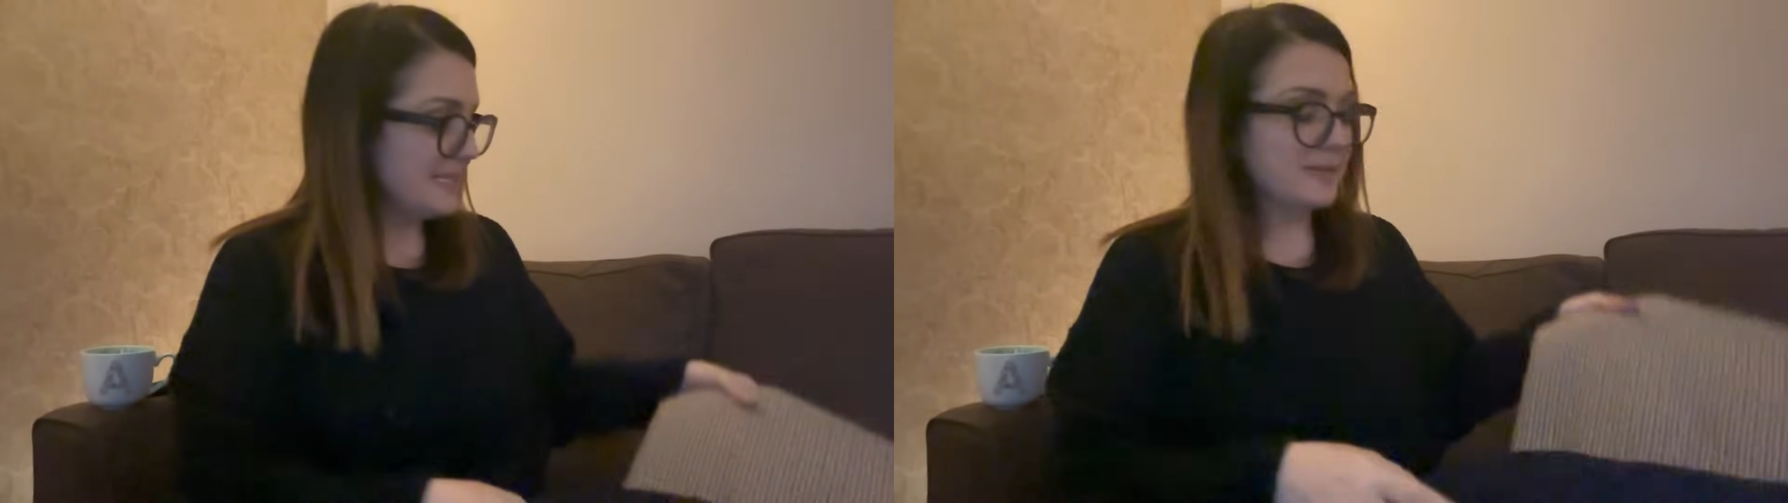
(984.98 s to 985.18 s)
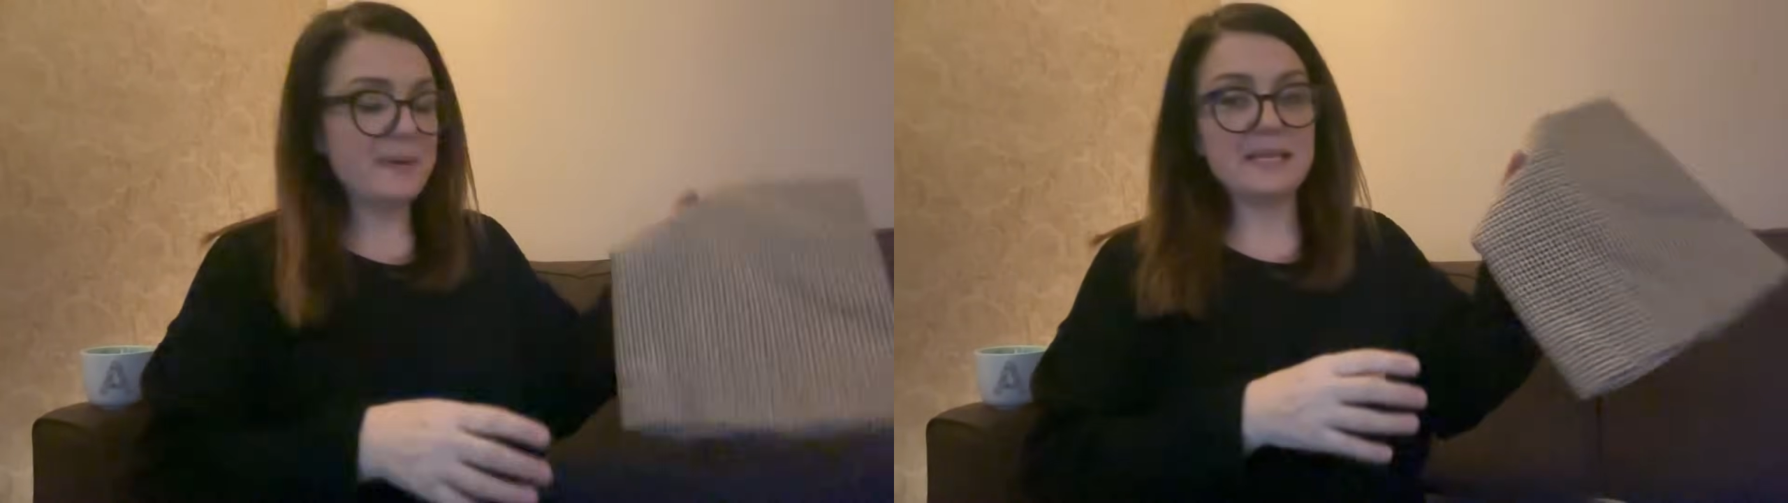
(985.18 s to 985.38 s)

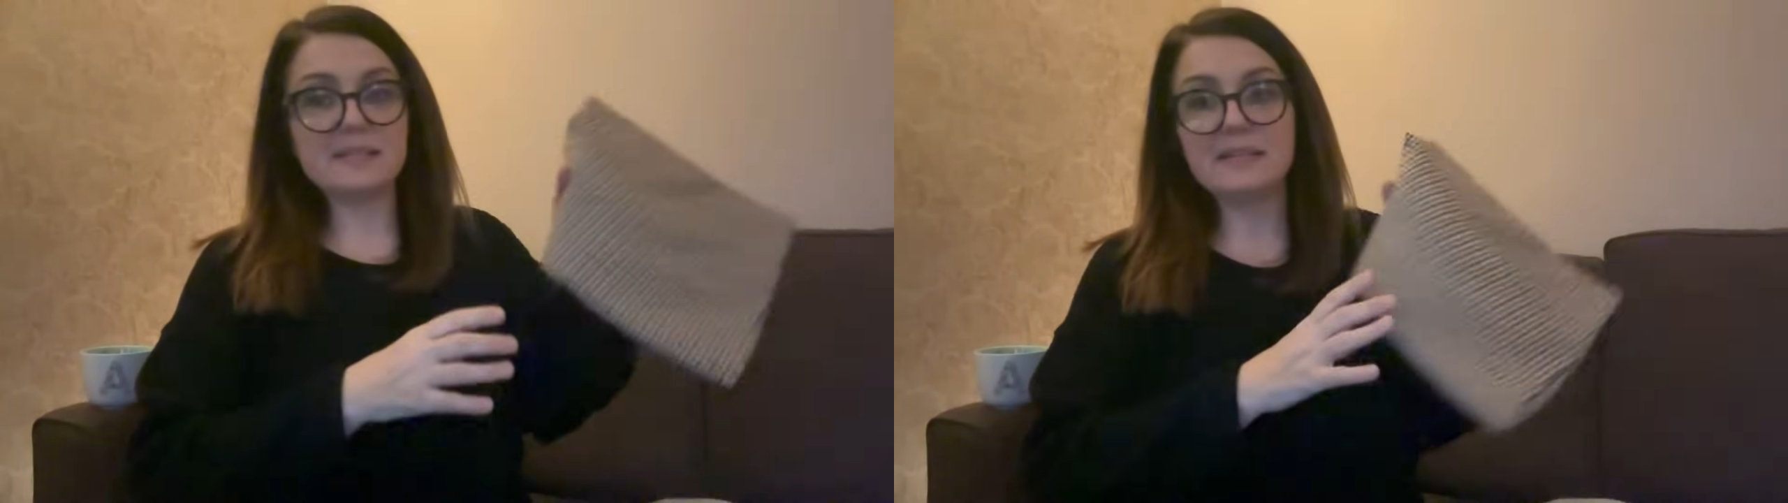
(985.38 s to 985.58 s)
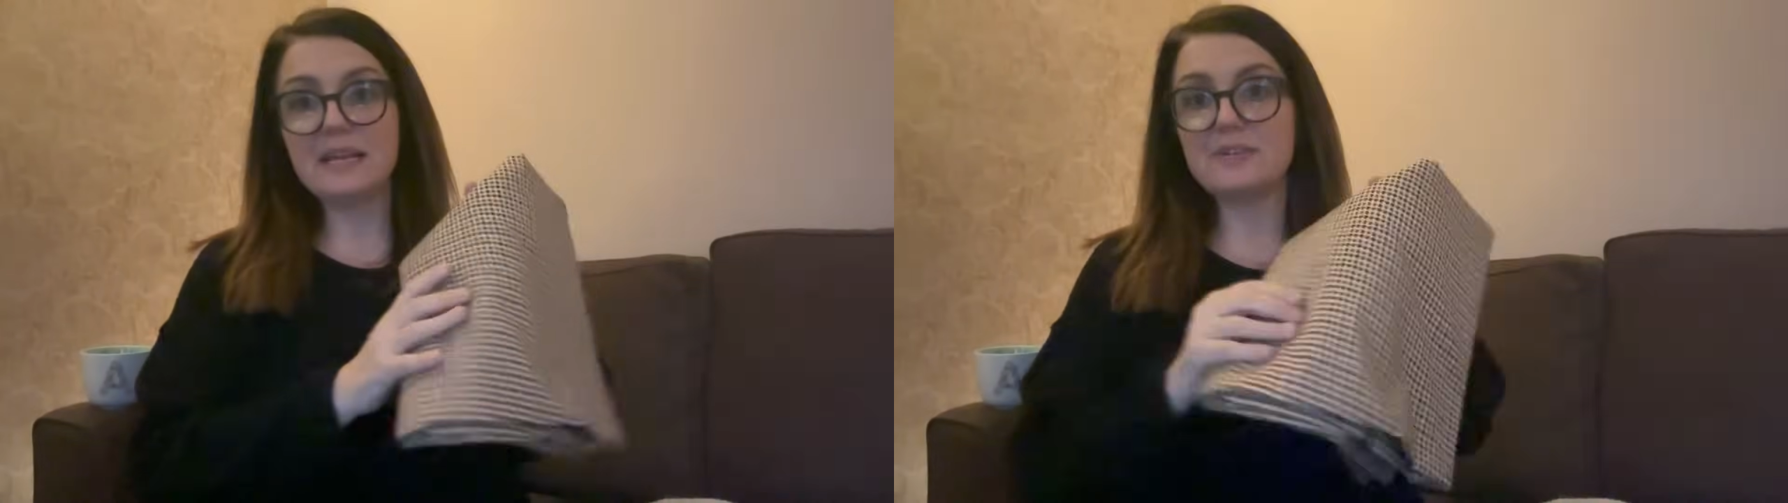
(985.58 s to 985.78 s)
is a piece
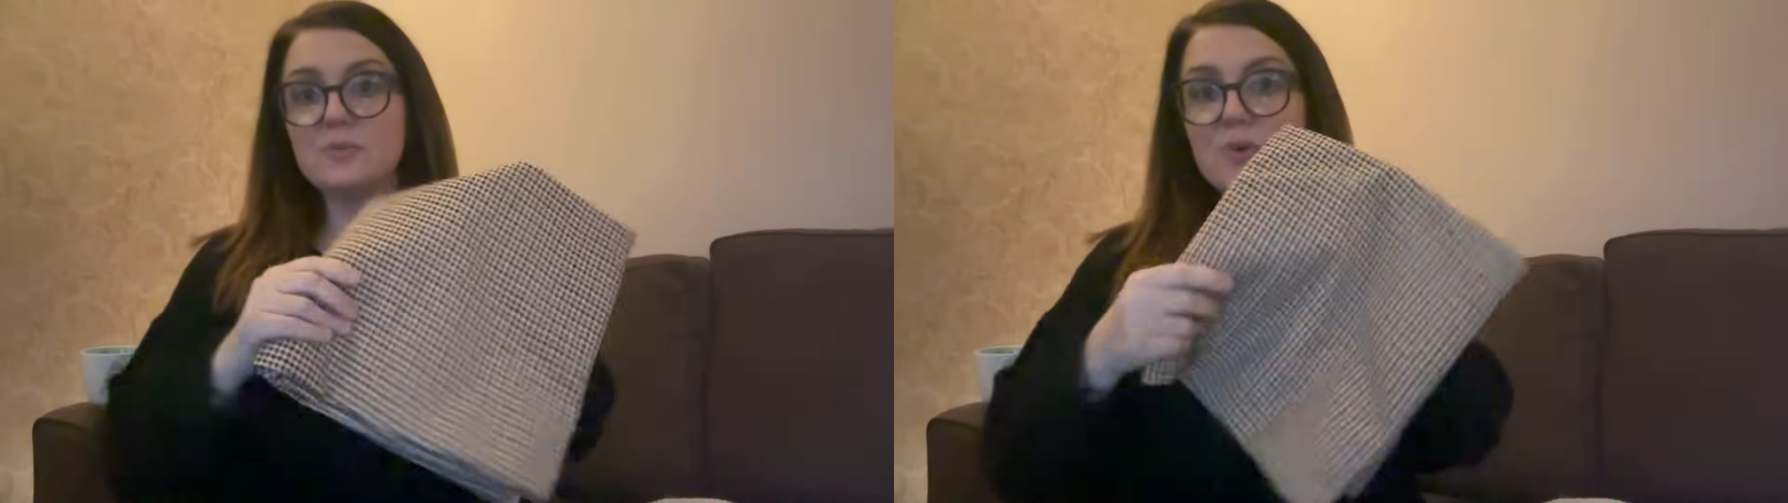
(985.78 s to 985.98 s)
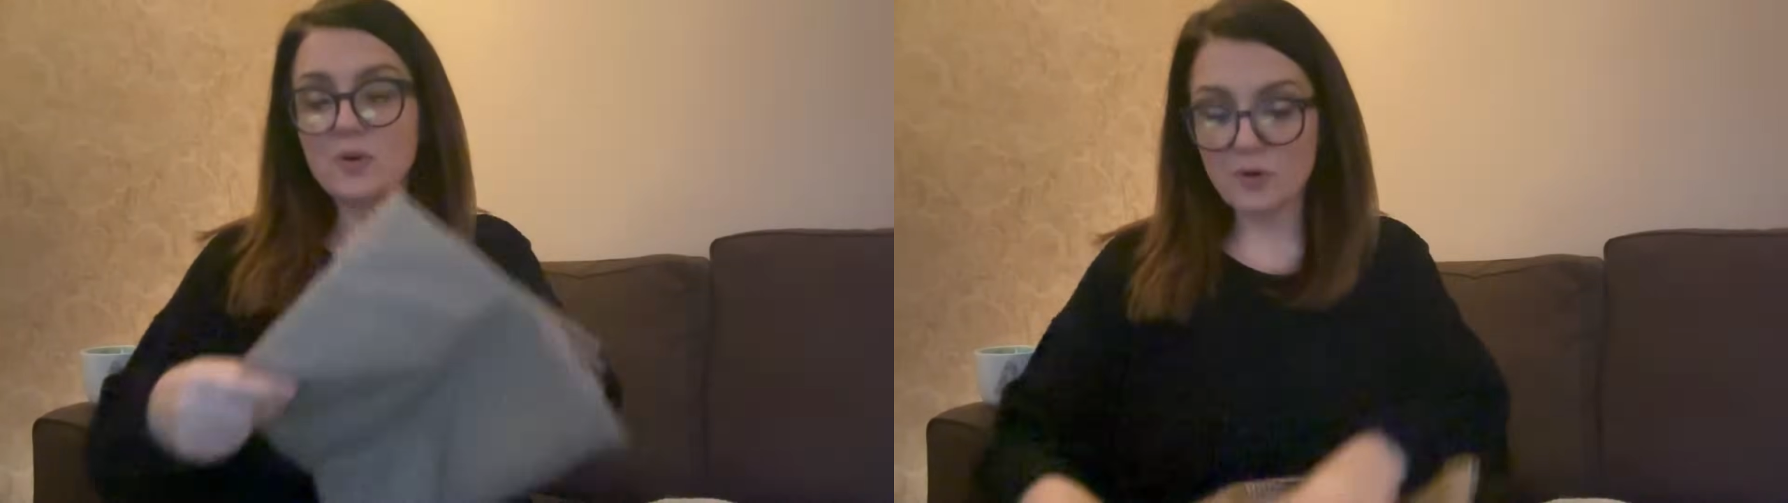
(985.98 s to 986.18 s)
of needle
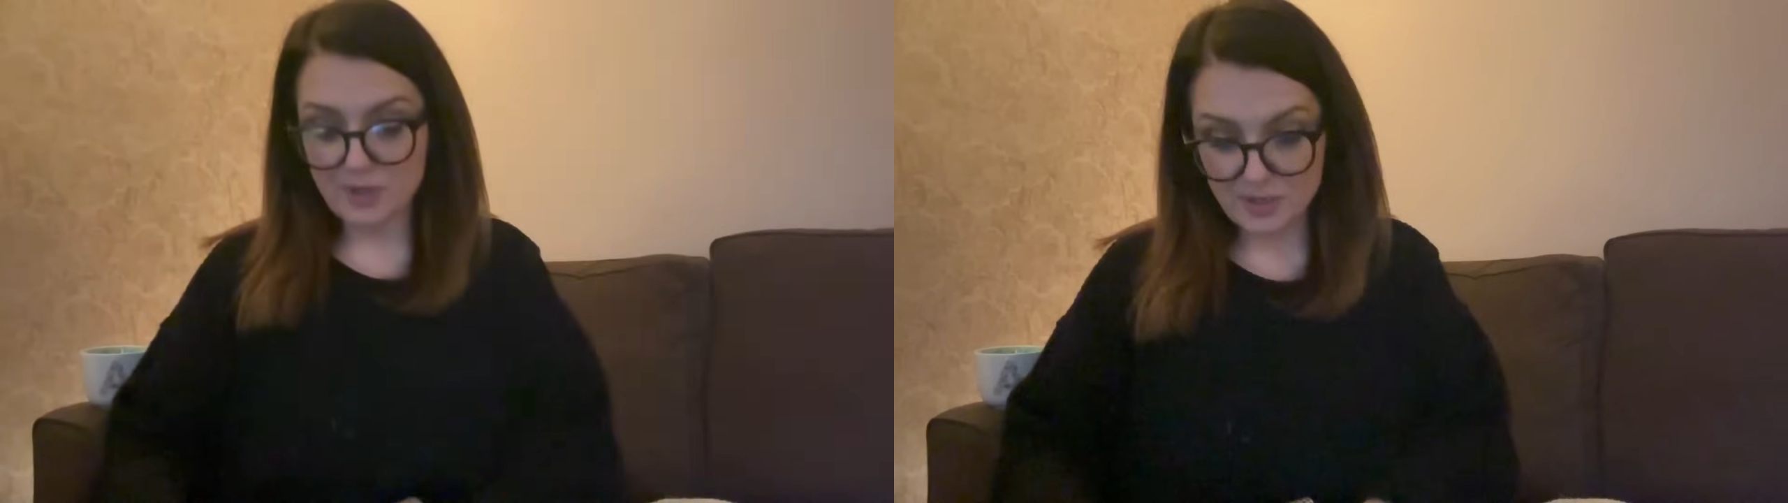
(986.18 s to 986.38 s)
cord.